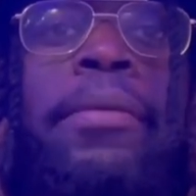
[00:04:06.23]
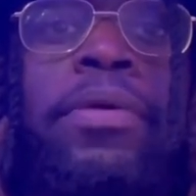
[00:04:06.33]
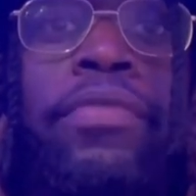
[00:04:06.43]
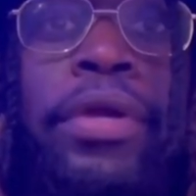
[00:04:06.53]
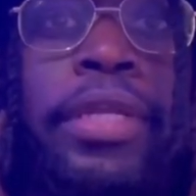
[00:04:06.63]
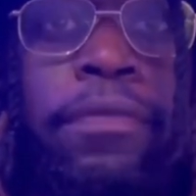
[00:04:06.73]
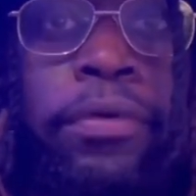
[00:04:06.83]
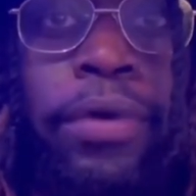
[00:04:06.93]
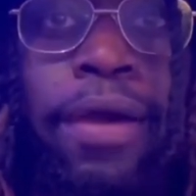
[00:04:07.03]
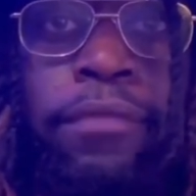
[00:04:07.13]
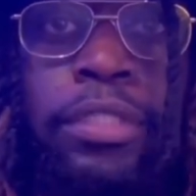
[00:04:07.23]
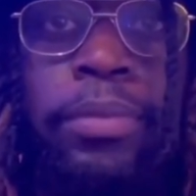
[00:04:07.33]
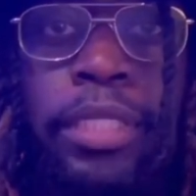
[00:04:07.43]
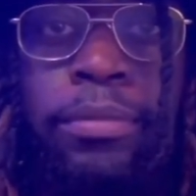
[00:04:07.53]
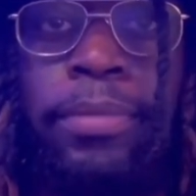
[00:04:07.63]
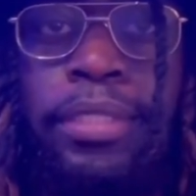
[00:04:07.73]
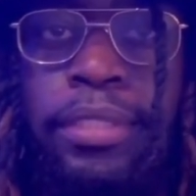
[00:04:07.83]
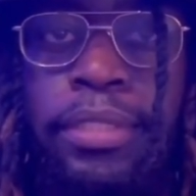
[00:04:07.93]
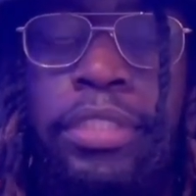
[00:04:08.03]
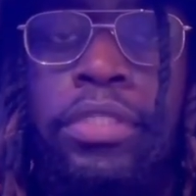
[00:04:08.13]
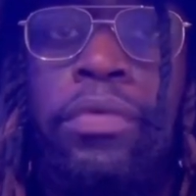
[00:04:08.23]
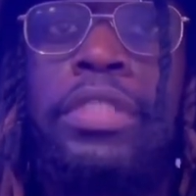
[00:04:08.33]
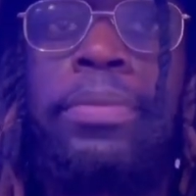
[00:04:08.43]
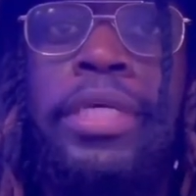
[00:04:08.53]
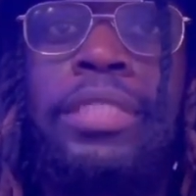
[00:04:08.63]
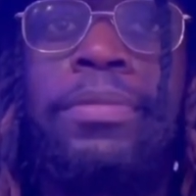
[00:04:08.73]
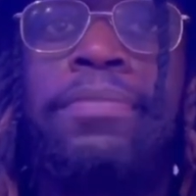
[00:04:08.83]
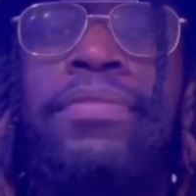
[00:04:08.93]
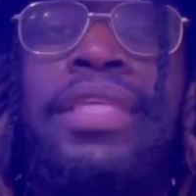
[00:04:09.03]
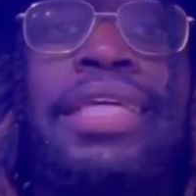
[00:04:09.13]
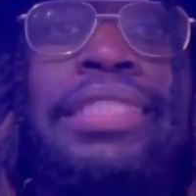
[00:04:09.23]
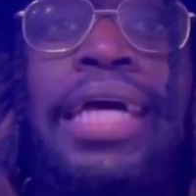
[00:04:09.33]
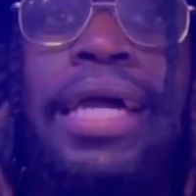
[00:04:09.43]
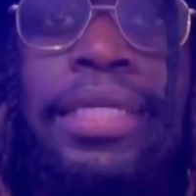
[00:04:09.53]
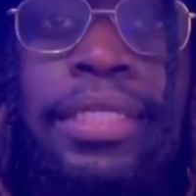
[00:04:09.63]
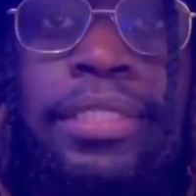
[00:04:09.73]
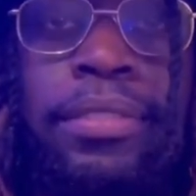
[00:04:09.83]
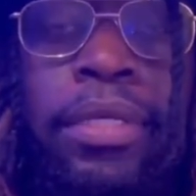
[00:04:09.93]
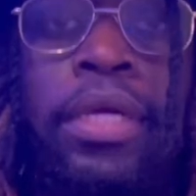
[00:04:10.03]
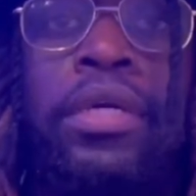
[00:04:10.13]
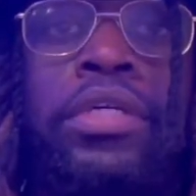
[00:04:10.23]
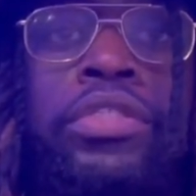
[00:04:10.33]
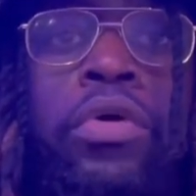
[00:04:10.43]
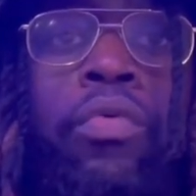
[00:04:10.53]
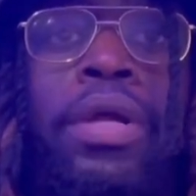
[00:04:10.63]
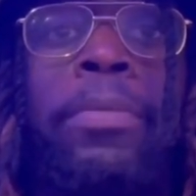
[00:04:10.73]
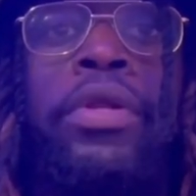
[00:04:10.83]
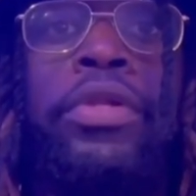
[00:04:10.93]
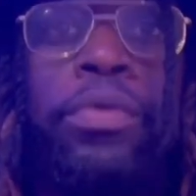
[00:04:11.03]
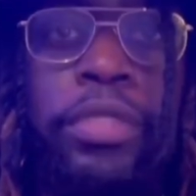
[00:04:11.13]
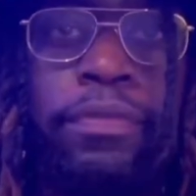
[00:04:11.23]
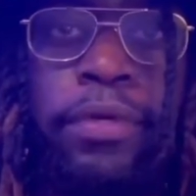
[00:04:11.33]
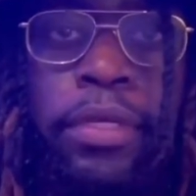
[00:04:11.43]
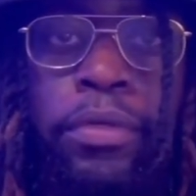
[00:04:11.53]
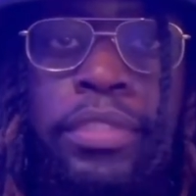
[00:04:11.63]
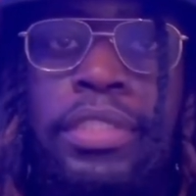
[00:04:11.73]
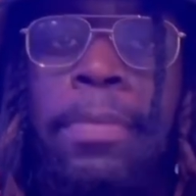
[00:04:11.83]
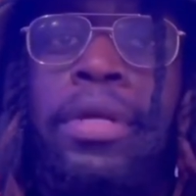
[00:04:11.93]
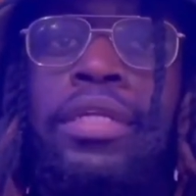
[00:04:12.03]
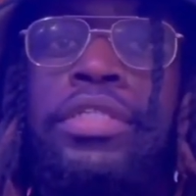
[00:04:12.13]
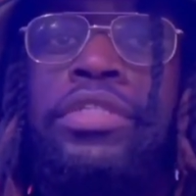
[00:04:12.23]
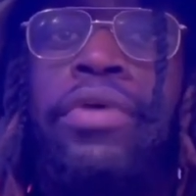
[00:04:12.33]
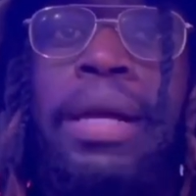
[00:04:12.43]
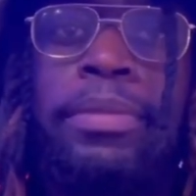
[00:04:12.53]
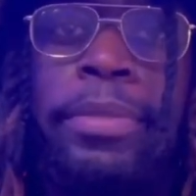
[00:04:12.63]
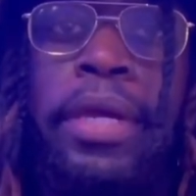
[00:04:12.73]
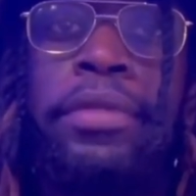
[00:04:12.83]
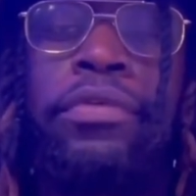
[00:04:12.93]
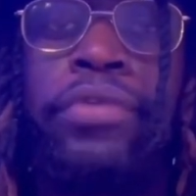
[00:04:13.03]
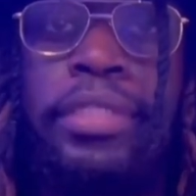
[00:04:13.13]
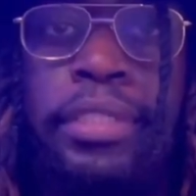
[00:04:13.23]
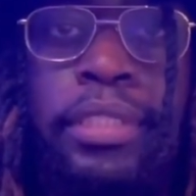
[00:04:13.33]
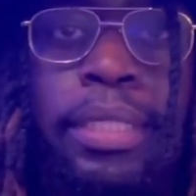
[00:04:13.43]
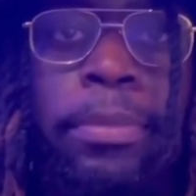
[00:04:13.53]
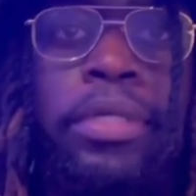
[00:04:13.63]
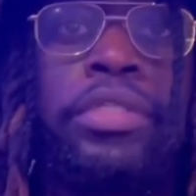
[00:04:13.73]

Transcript: be very difficult having this placement basically. So this placement is not easy. So what I'm going to do in this video is I'm going to describe some characteristics. I'm going to